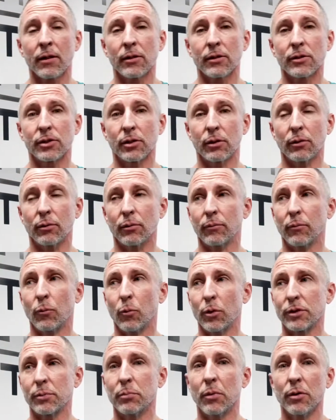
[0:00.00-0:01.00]
So
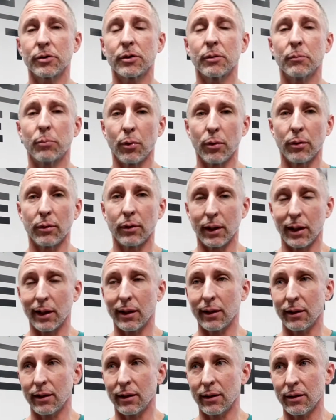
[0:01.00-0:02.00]
what's most important,
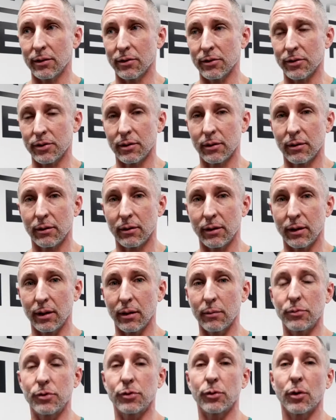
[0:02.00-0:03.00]
again, is the
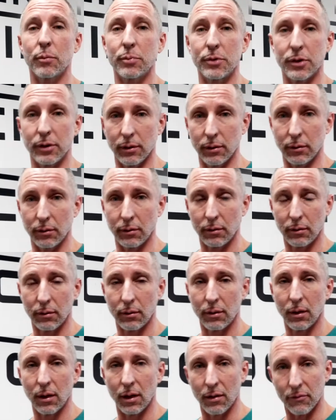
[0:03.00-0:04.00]
absorption
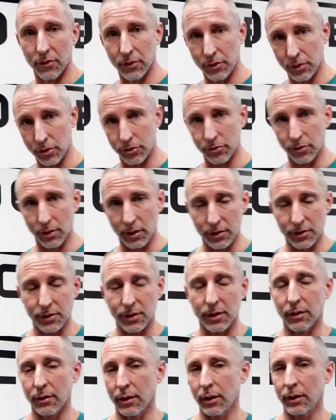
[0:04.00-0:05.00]
of the nutrients
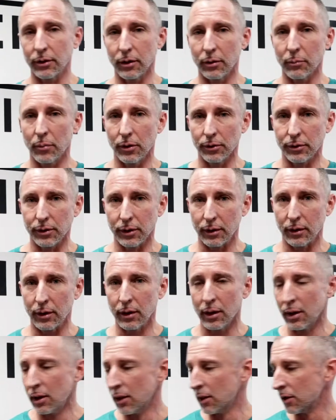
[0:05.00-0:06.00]
that are in your multi.
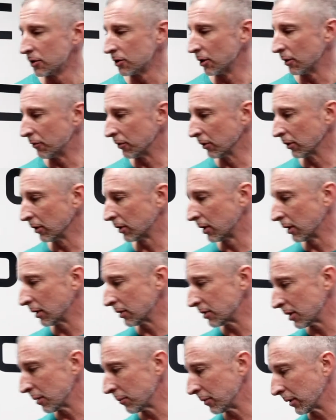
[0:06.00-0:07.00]
So if you're looking
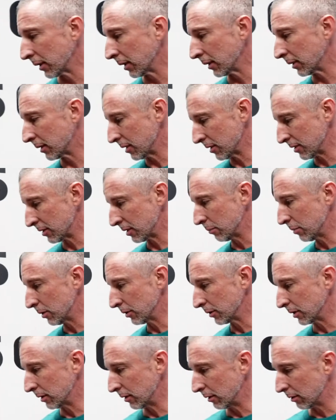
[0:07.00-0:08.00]
at something like this, the
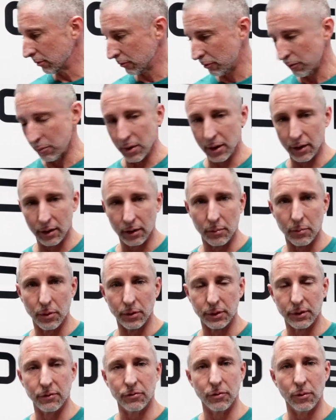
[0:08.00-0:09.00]
multi for men or the
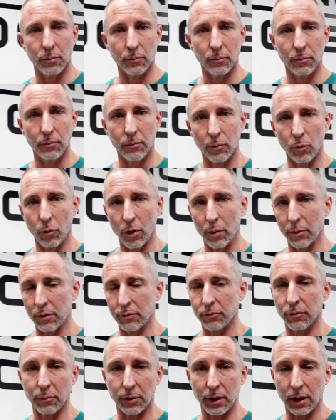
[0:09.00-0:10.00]
multi for women
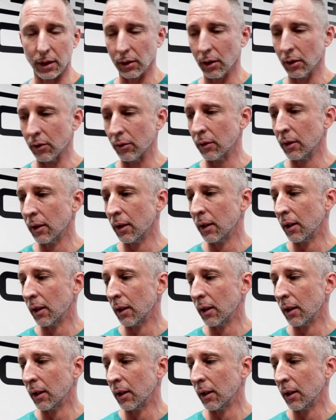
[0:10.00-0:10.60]
from Kilo,